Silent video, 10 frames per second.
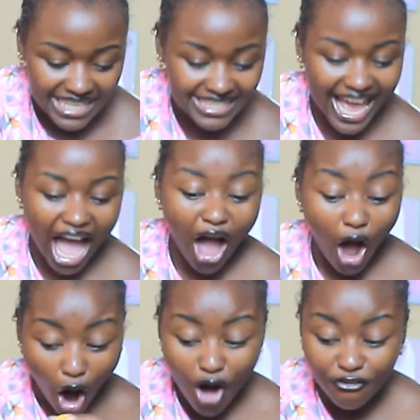Yeah,
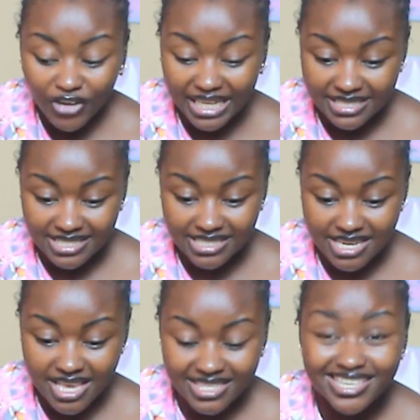hopefully it
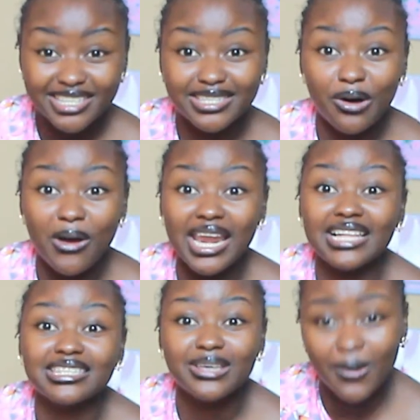sticks. So
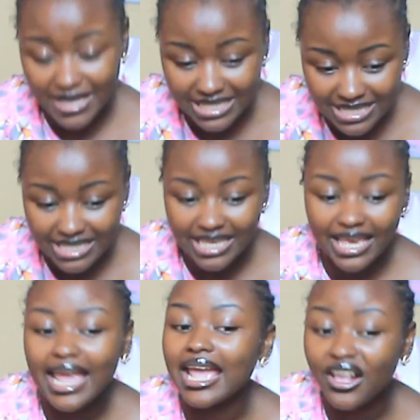let's go and see.